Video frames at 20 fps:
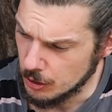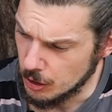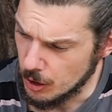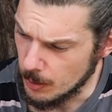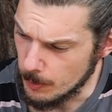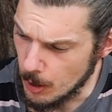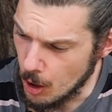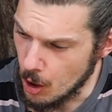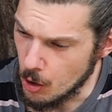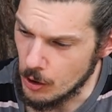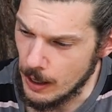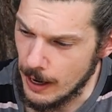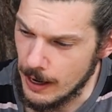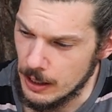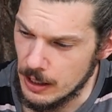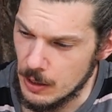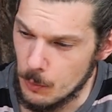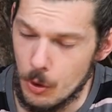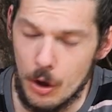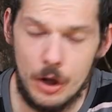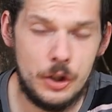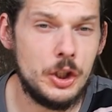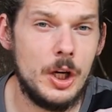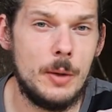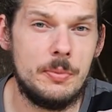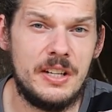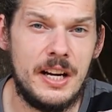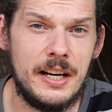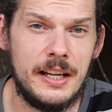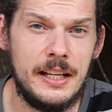Got my old Alien
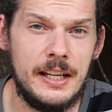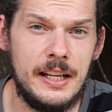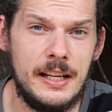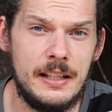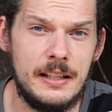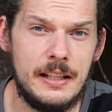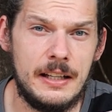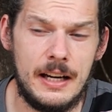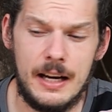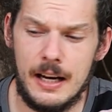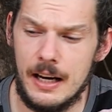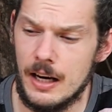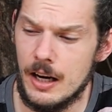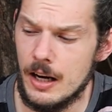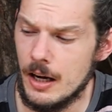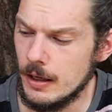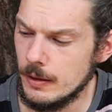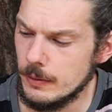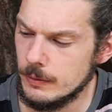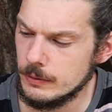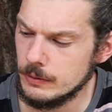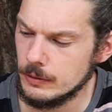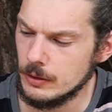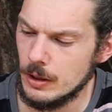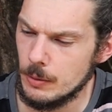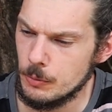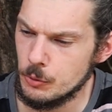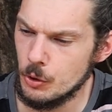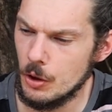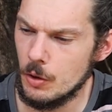Workshop deck here that
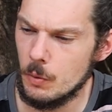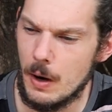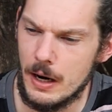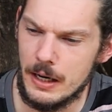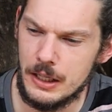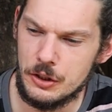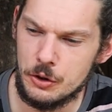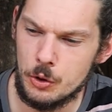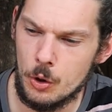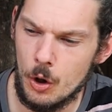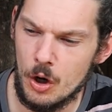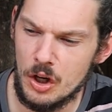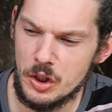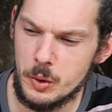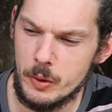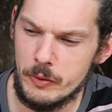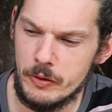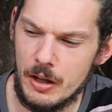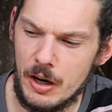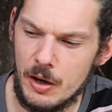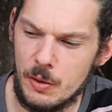sort of run its course with it.